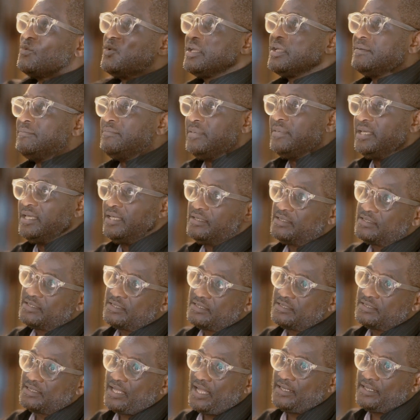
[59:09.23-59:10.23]
what it means
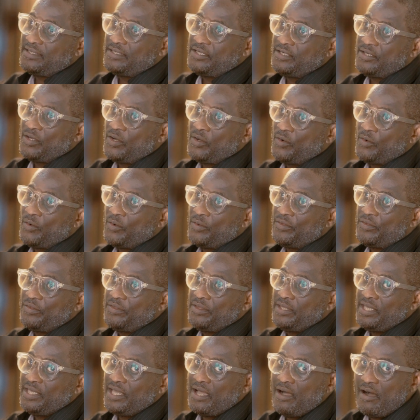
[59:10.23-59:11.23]
is that, you know,
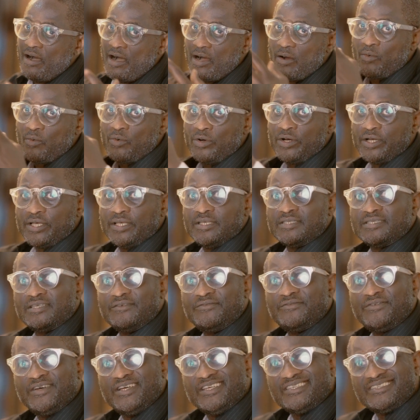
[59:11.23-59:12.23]
the artwork is the
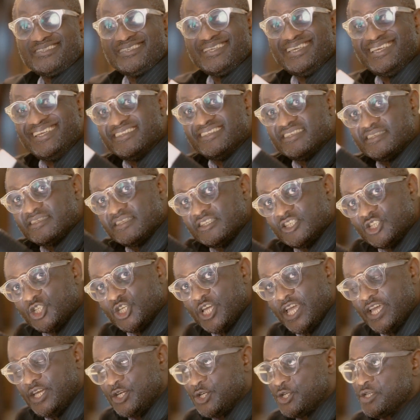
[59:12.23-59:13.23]
first
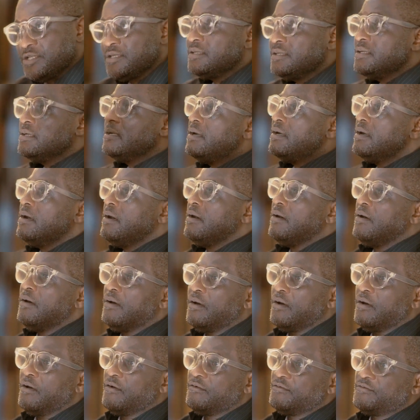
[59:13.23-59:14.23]
instantiation
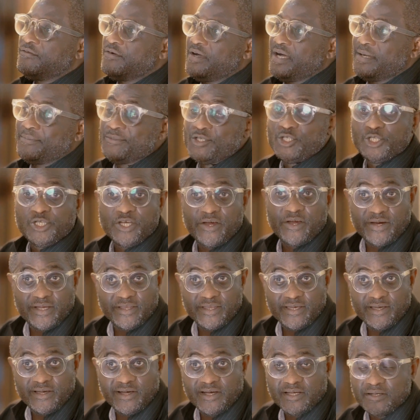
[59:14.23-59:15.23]
of sharing
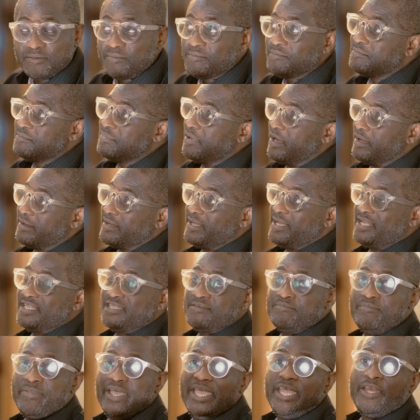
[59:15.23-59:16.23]
the art, but
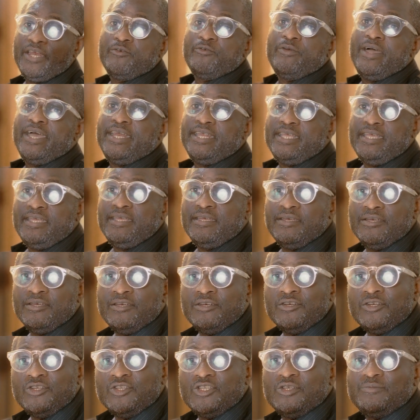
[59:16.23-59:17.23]
it's made ready
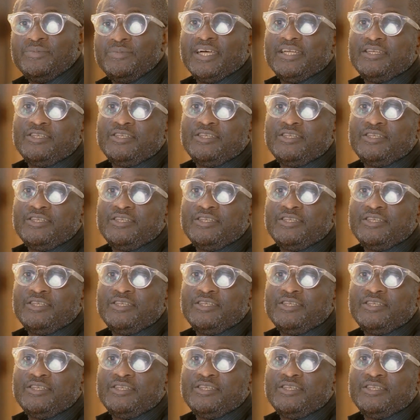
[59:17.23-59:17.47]
to be